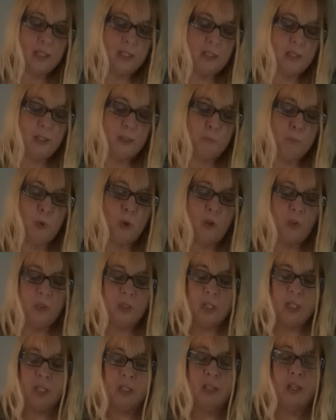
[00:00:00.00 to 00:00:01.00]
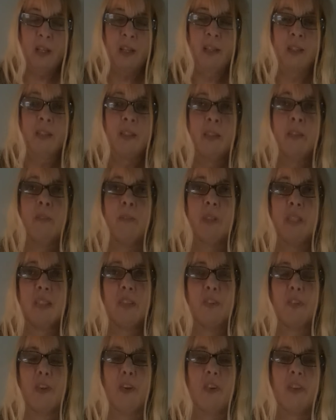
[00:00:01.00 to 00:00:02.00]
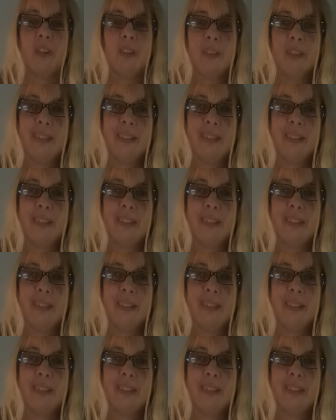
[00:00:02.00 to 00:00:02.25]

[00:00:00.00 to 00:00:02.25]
Uh, Paul Dunn and I, we still talk.